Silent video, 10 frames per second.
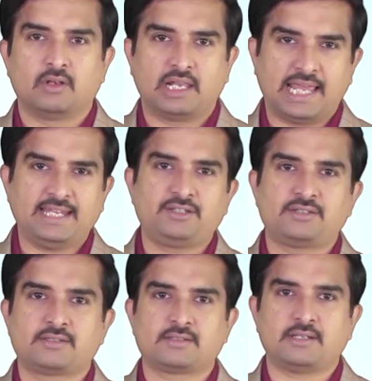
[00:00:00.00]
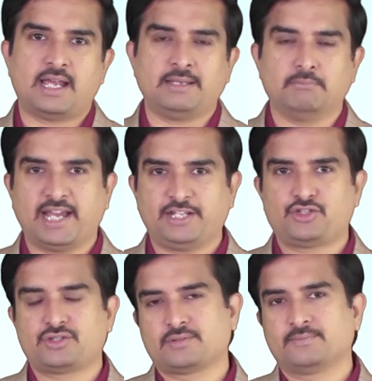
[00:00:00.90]
lice and
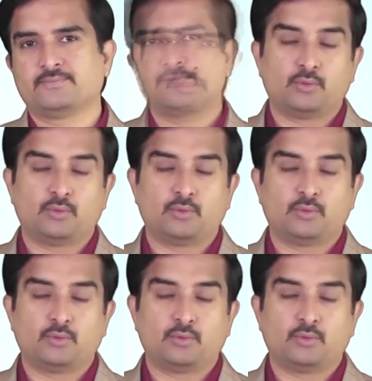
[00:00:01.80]
mites.